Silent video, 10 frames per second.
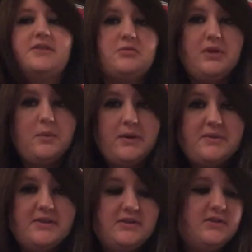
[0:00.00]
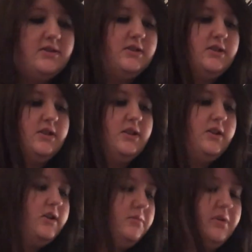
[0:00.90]
is all my WIPs.
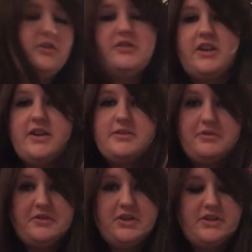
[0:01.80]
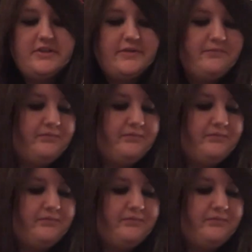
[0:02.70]
My new starts and my finishes.